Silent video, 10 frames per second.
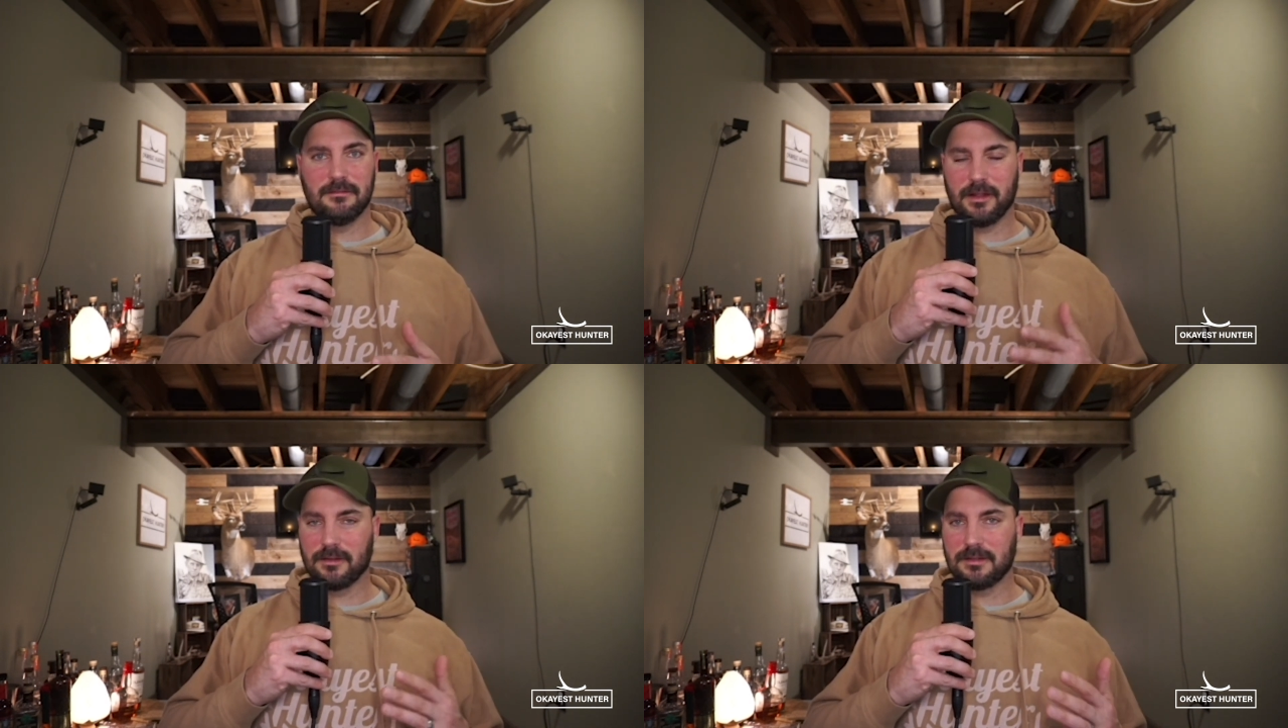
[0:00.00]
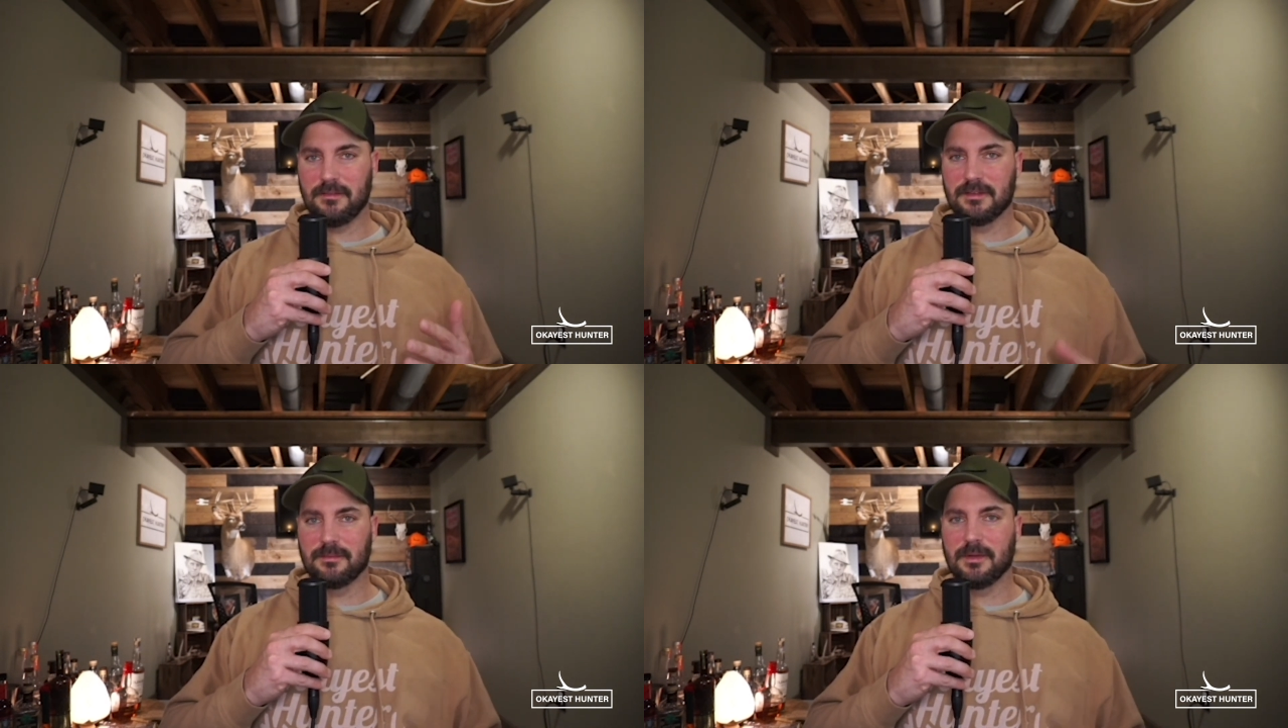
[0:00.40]
that'll
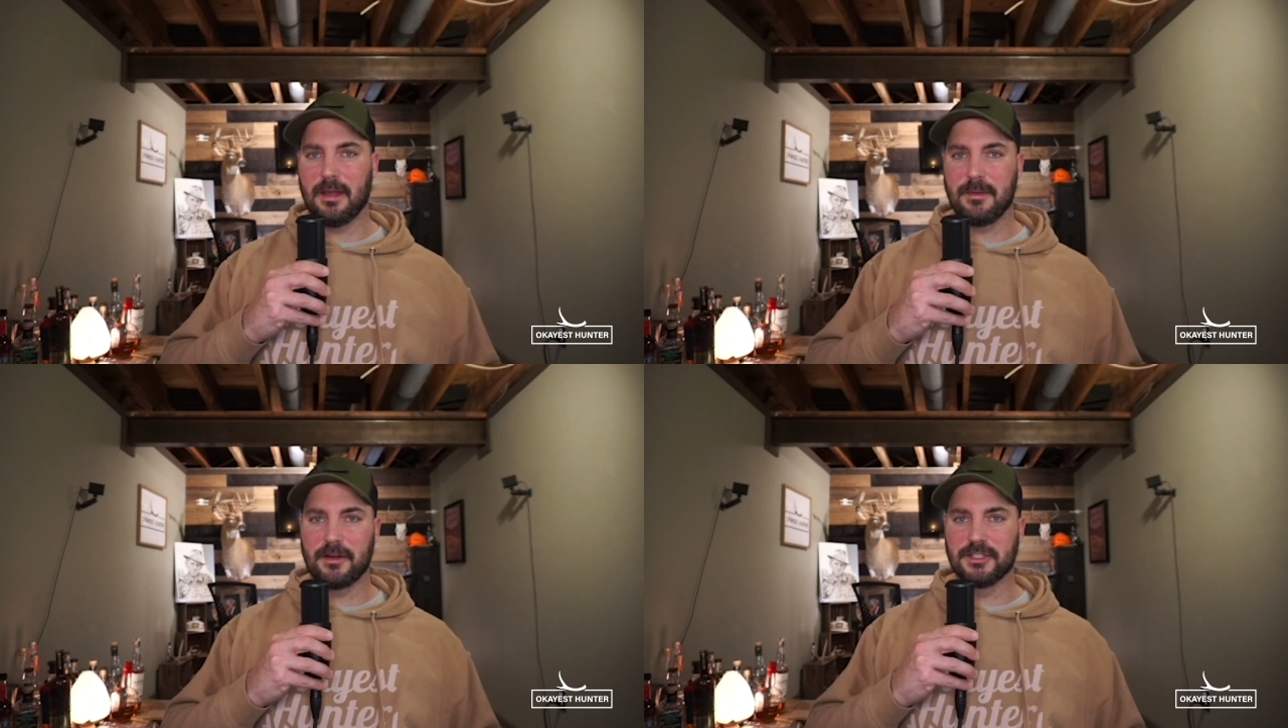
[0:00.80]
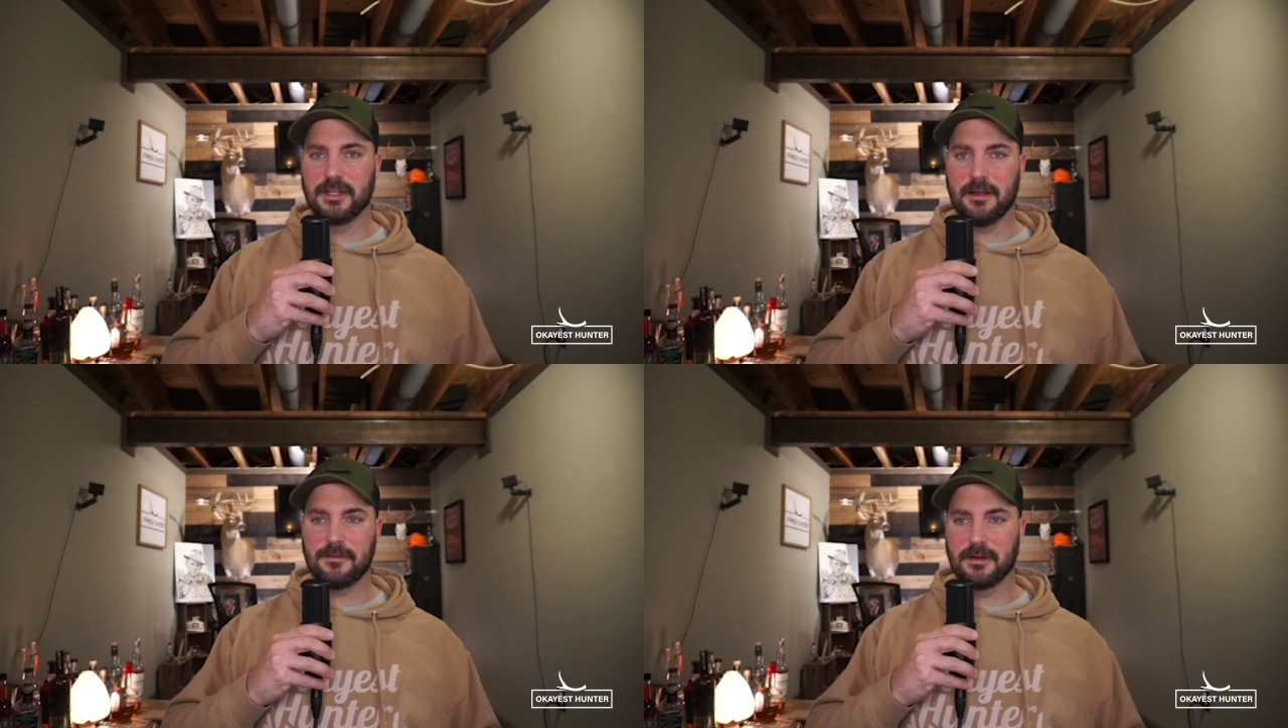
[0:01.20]
save you some time, energy,
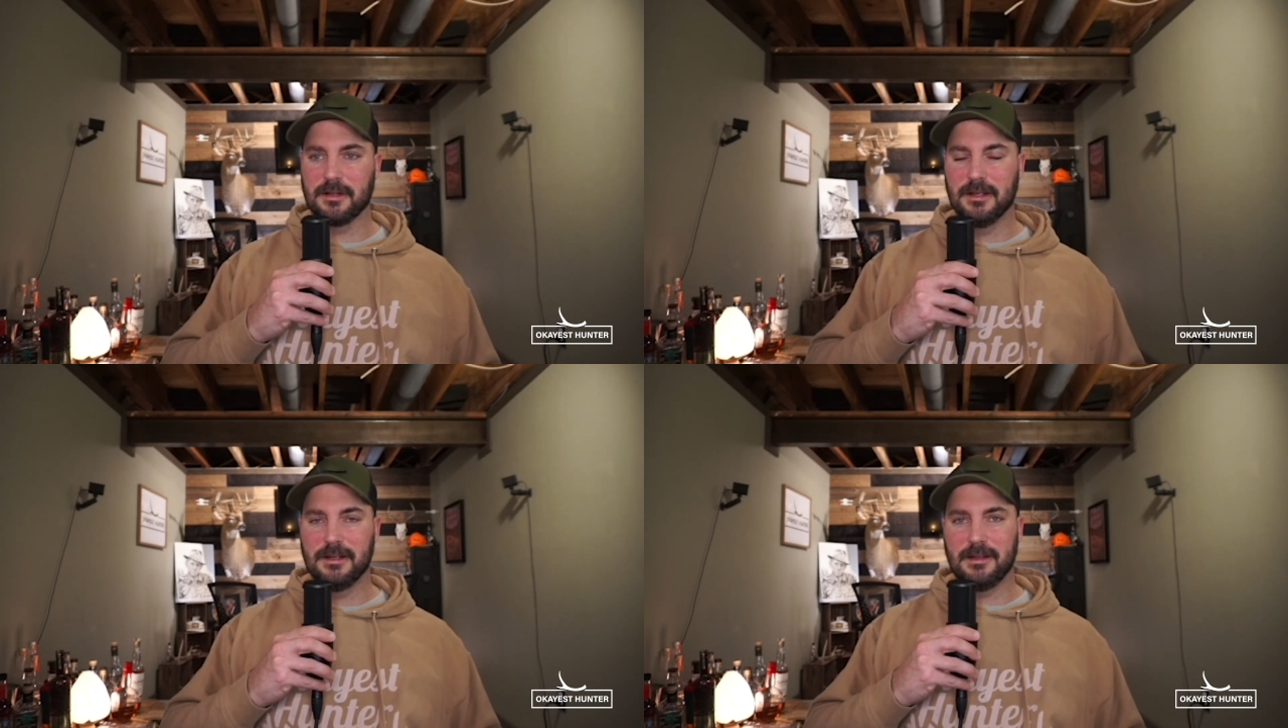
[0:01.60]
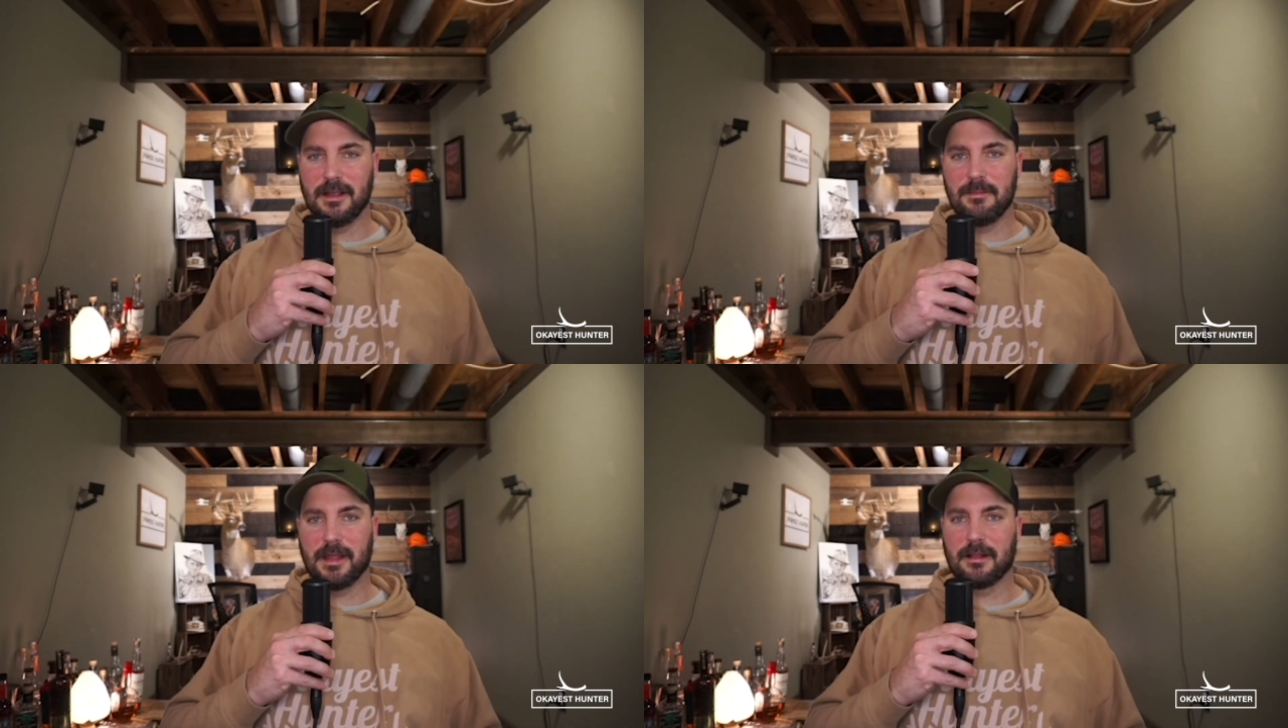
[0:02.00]
and effort,
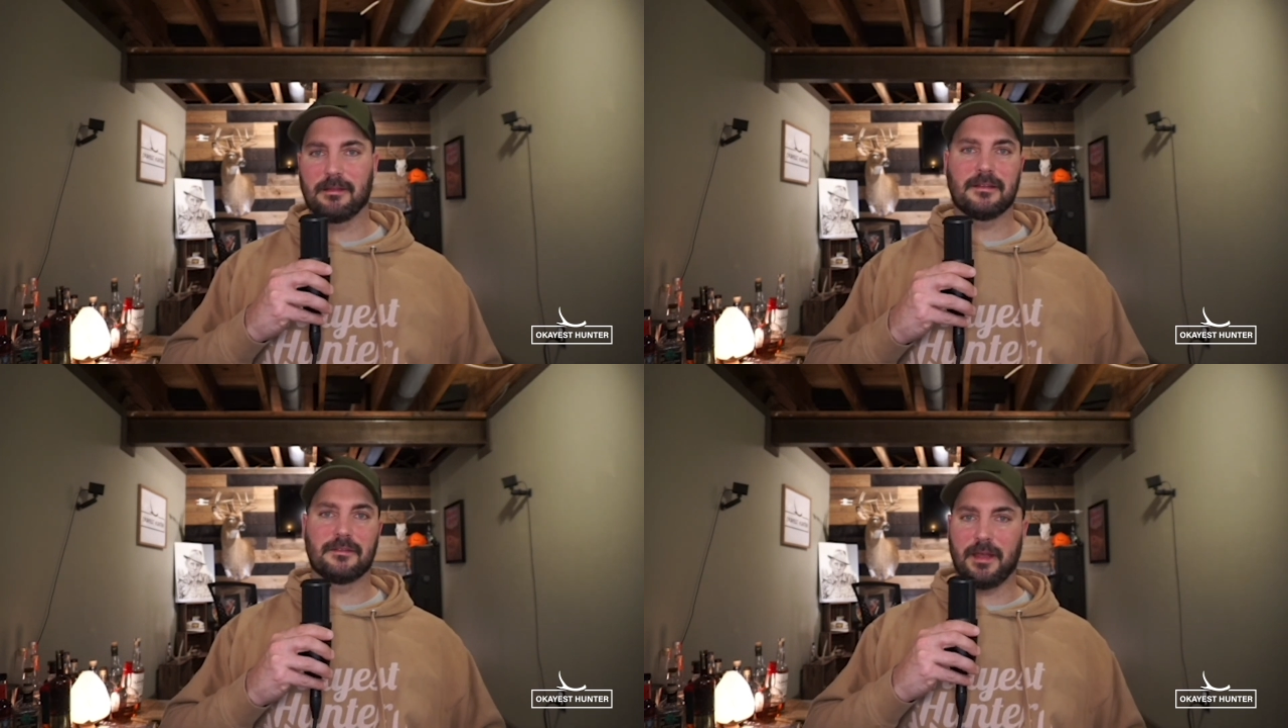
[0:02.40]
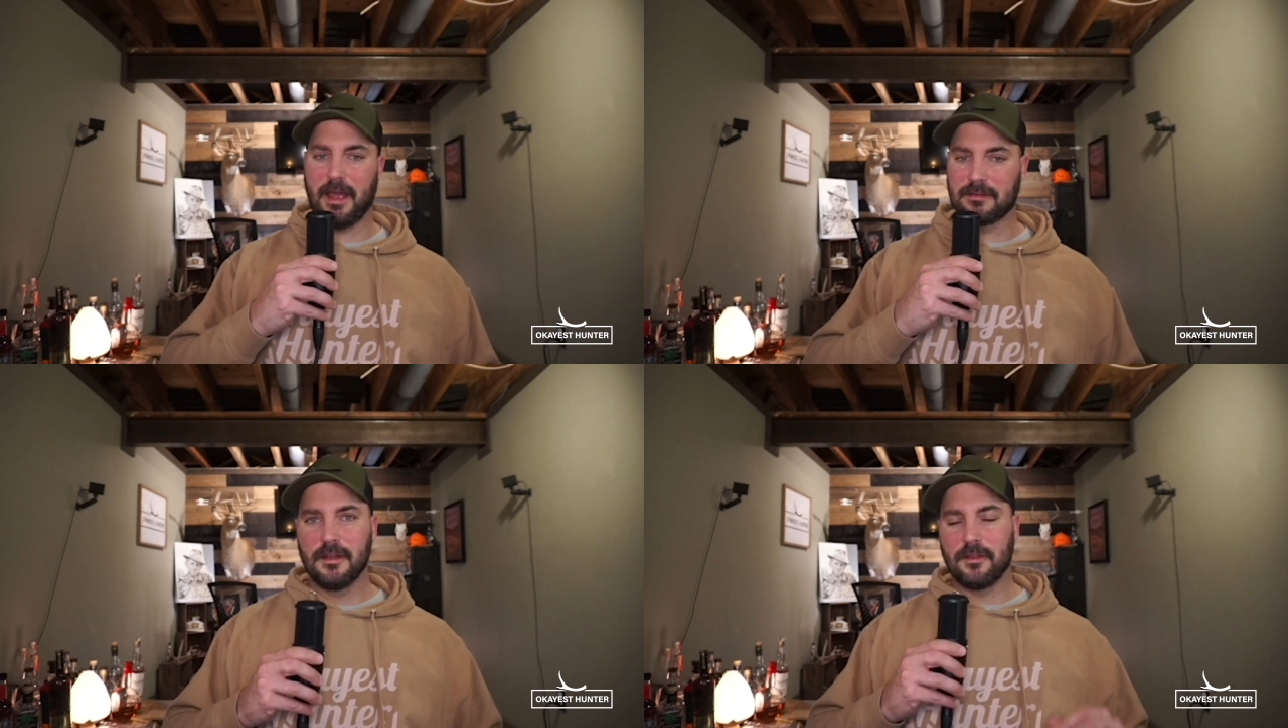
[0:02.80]
and make it less of a
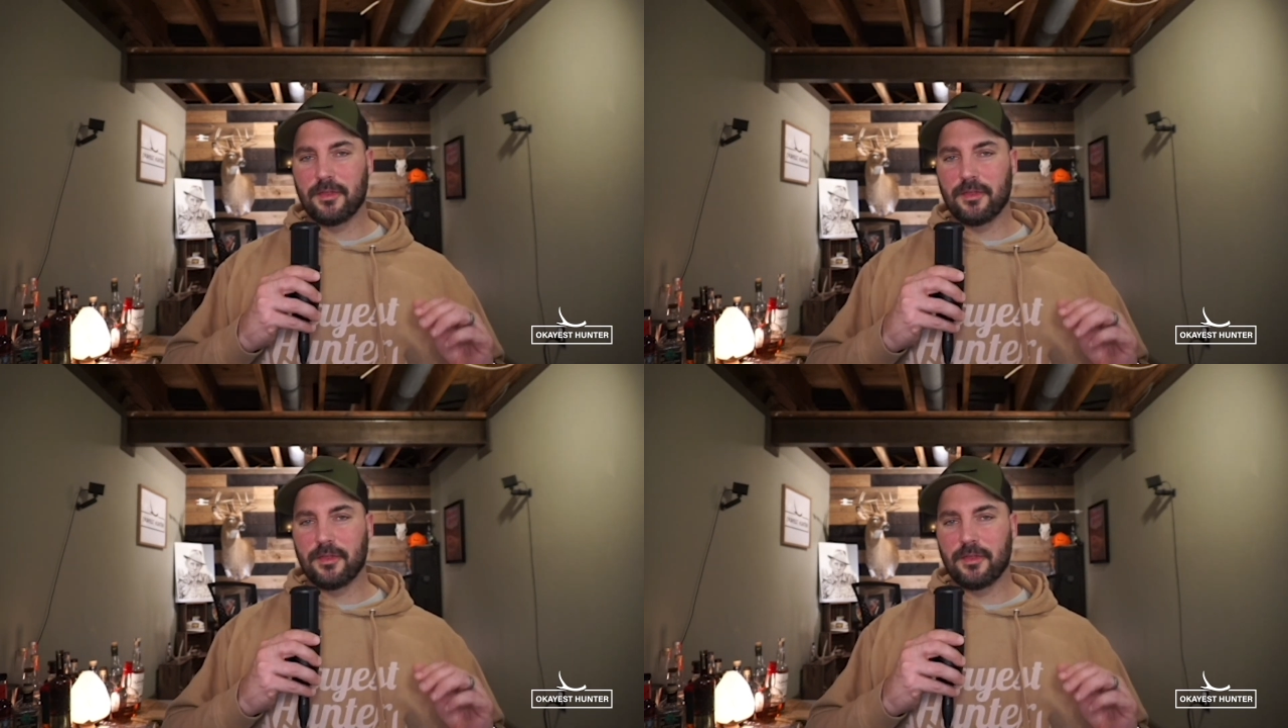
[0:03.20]
hassle.